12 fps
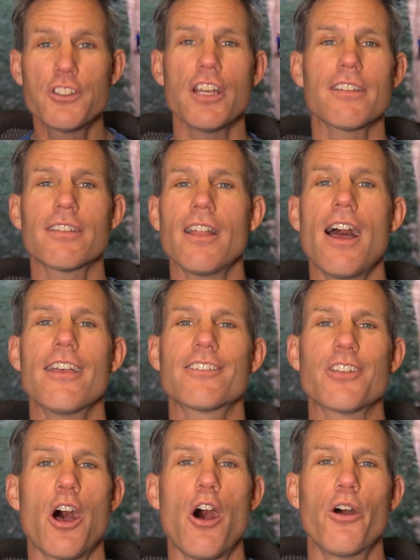just
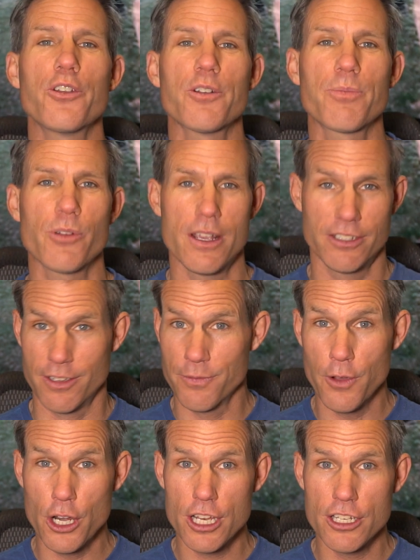lost all your precious
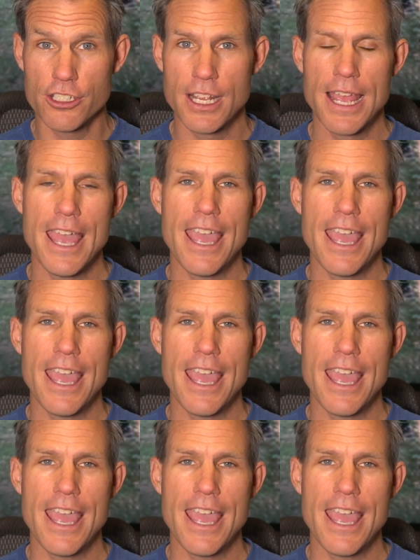footage